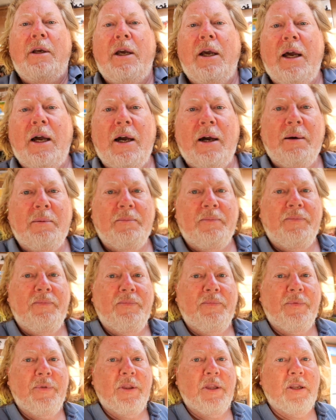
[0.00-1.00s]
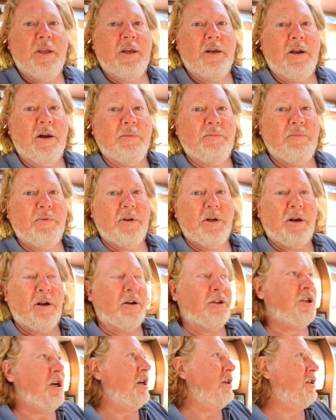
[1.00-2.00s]
um, and I and I
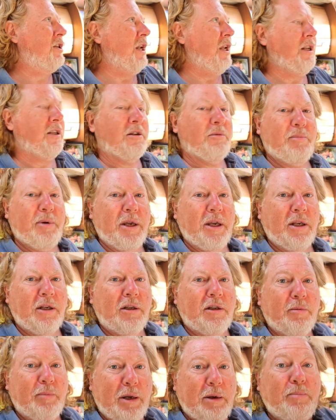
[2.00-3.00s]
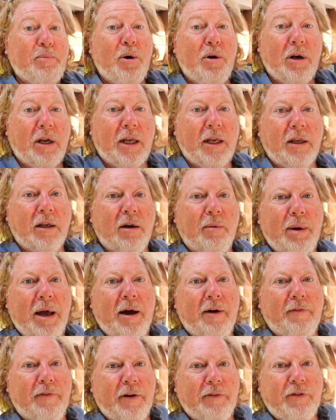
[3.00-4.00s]
judged it to be to be pulling
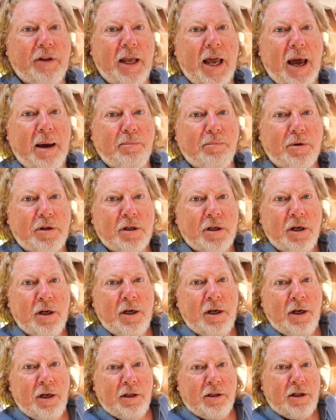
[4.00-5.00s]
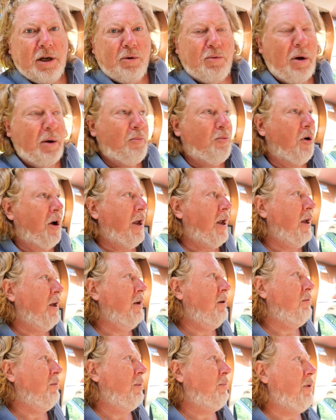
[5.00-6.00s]
about 50 amps. So when we're
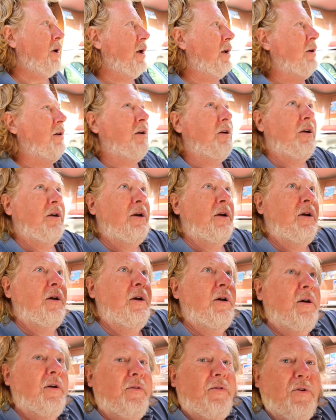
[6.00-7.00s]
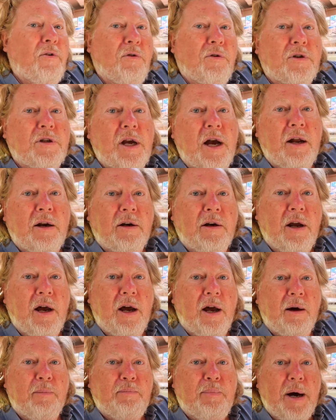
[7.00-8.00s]
when we're full sun
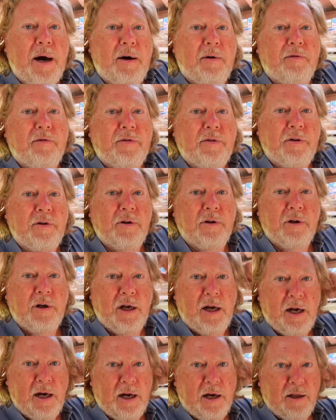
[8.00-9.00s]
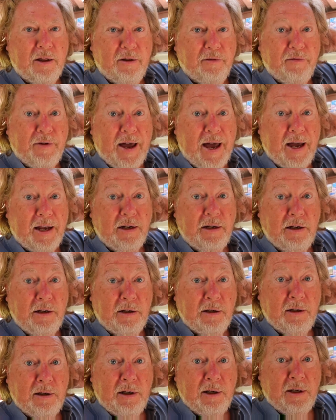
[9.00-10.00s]
above uh, the van,
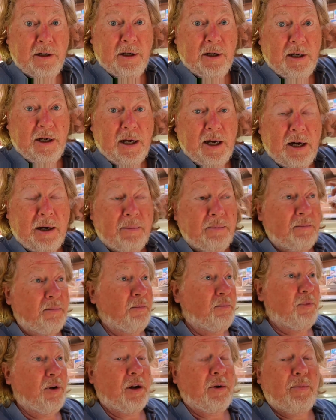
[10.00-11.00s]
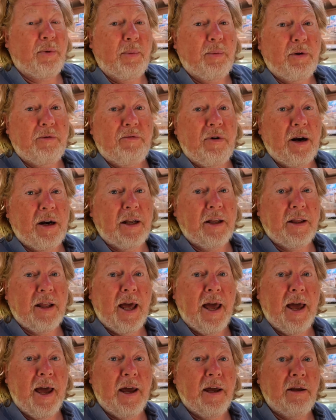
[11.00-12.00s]
um, we could probably run it
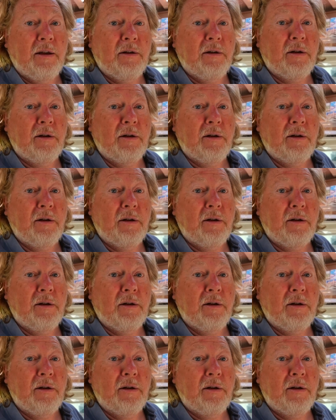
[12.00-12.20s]
there